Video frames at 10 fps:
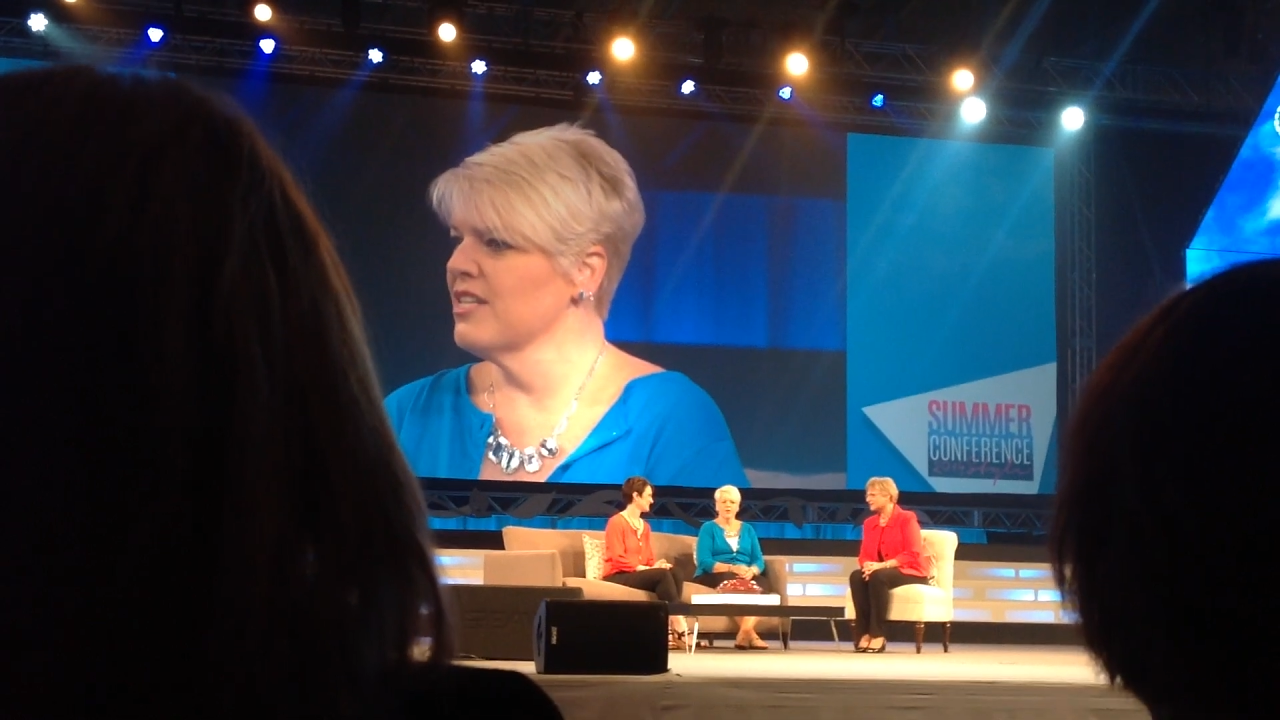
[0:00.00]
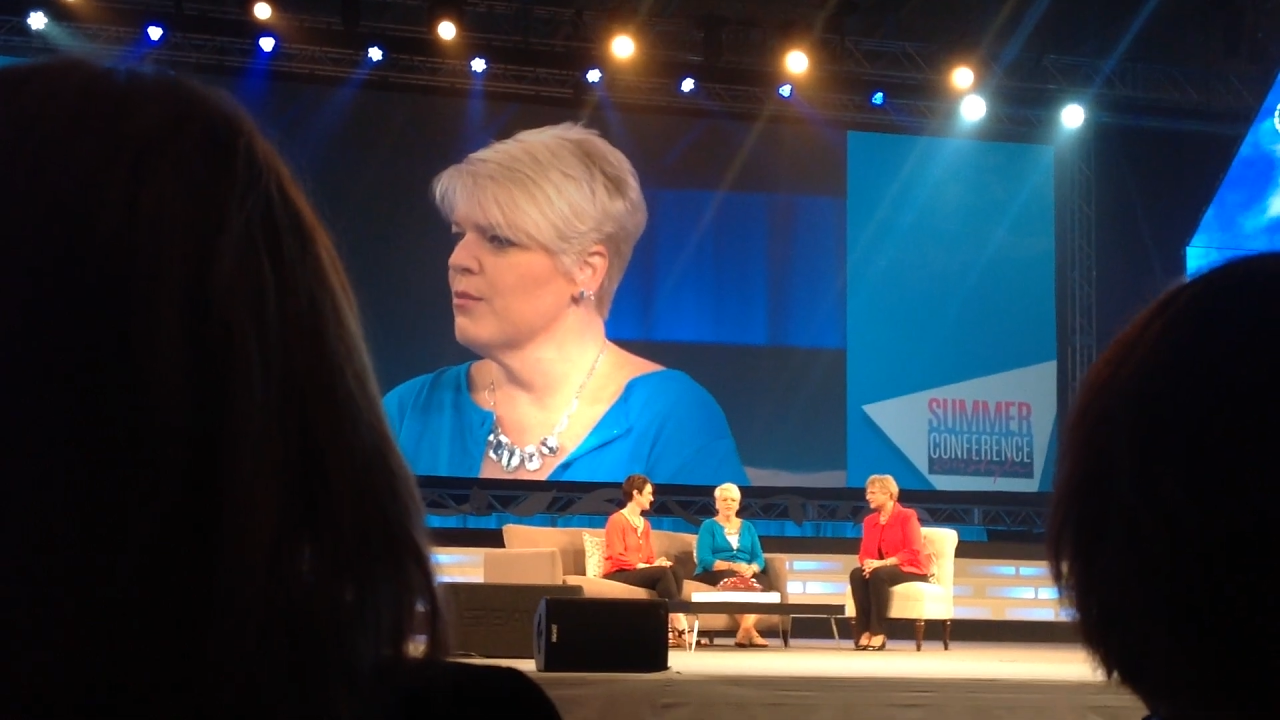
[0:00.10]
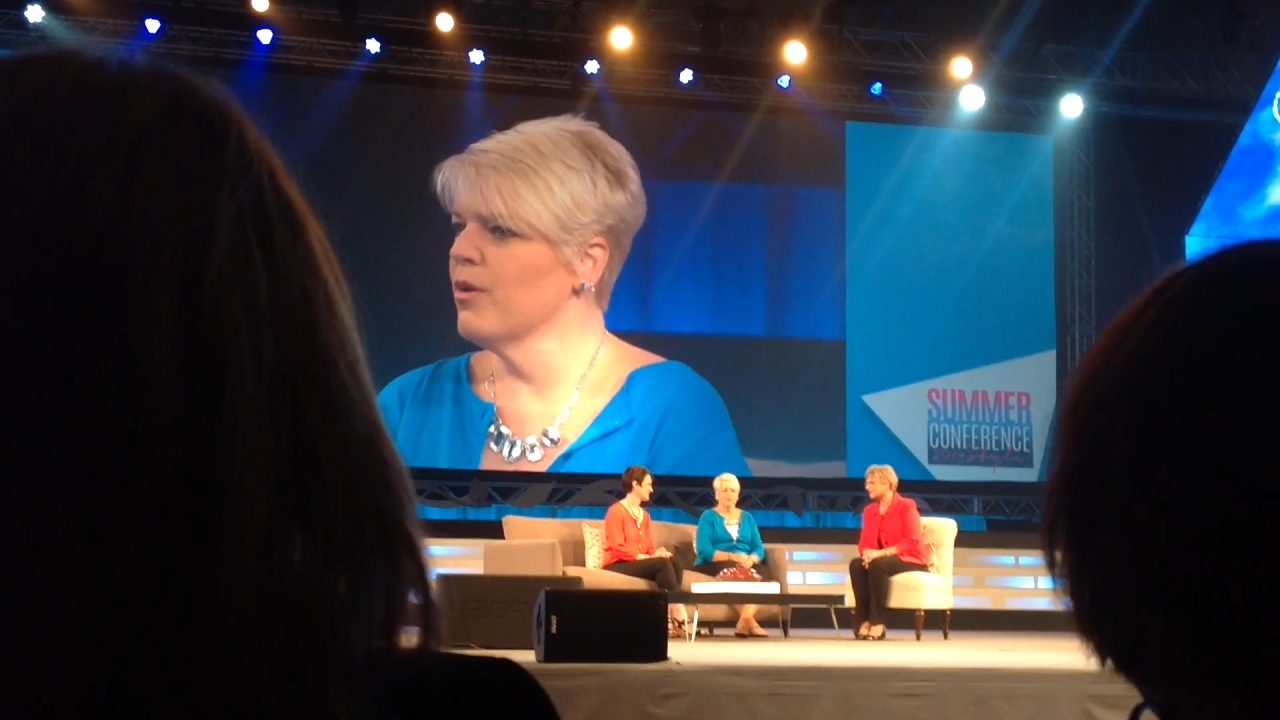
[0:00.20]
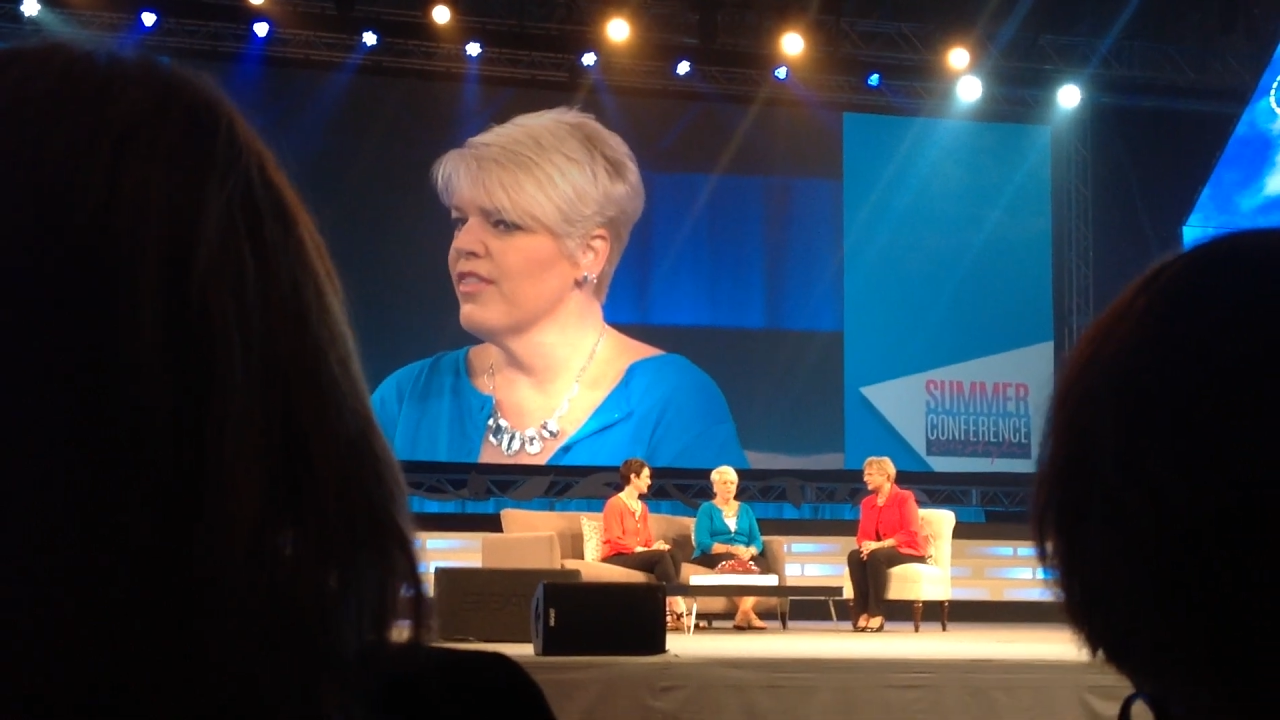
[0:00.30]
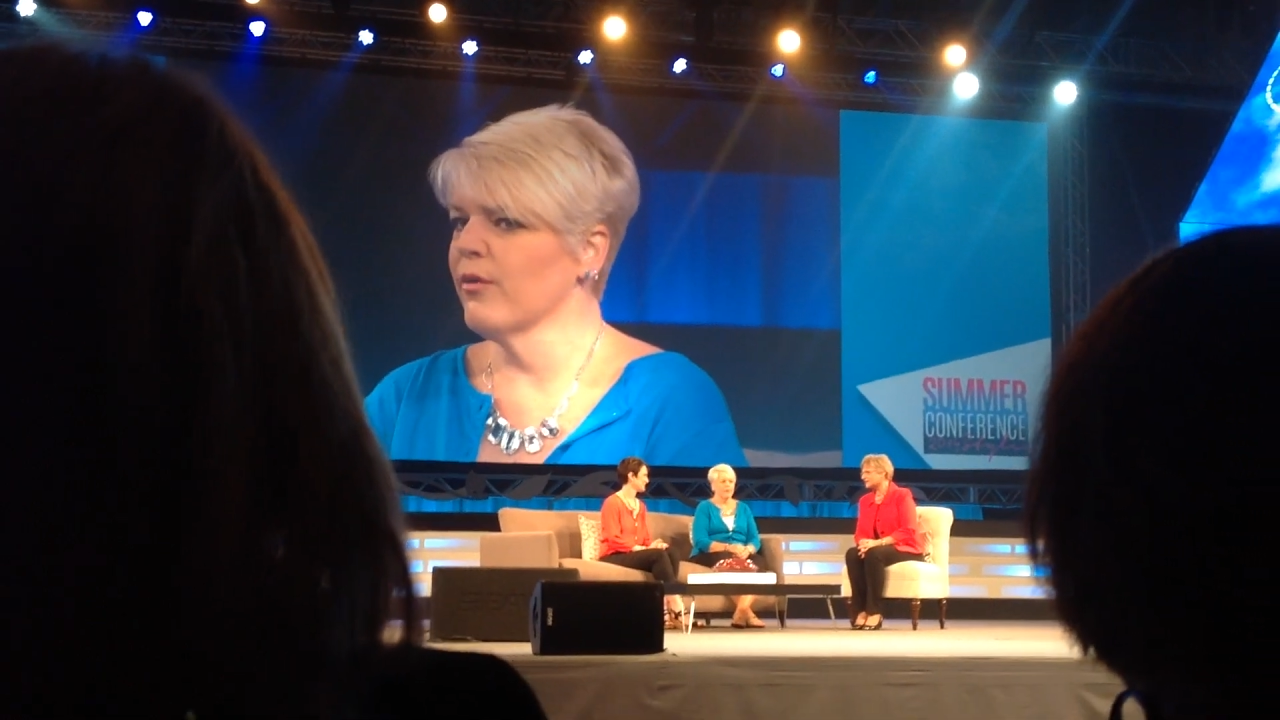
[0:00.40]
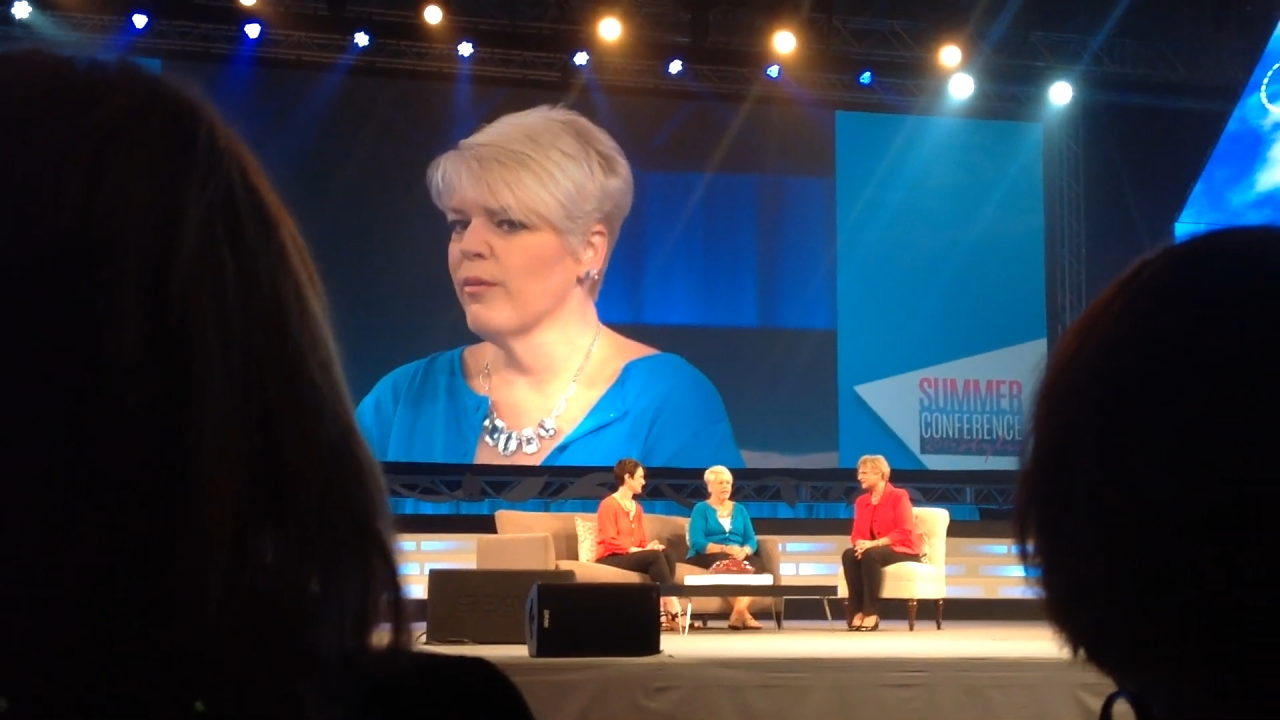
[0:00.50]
them what they were